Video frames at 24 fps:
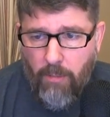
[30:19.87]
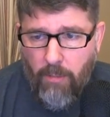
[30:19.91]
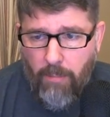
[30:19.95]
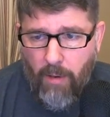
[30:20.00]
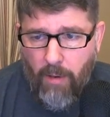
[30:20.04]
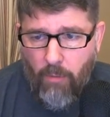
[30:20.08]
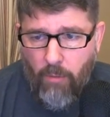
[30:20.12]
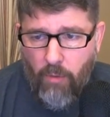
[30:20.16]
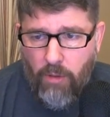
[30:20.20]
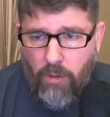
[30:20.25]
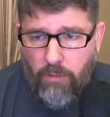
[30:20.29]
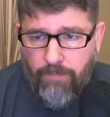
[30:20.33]
Yep,
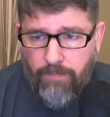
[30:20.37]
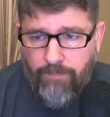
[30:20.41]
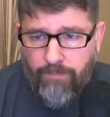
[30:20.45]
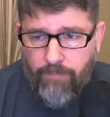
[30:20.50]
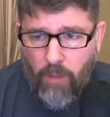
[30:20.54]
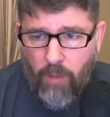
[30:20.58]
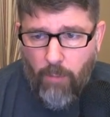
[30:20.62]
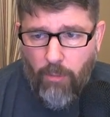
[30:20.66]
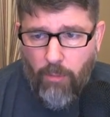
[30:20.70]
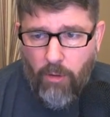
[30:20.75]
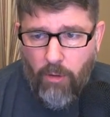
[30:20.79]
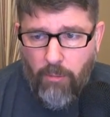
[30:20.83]
I will.
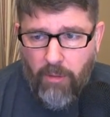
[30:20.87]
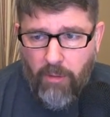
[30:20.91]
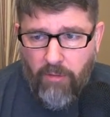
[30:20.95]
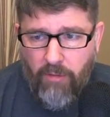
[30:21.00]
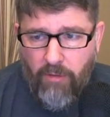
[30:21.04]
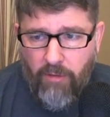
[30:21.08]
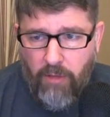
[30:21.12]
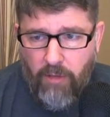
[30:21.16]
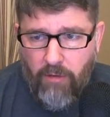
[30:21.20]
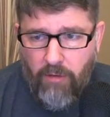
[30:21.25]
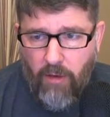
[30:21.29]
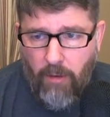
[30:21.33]
I'll put them in the
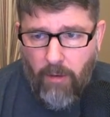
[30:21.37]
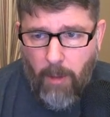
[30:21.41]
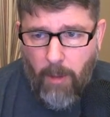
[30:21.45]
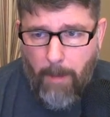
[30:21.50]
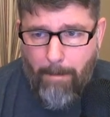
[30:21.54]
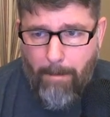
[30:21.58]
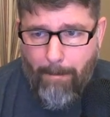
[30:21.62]
frag tank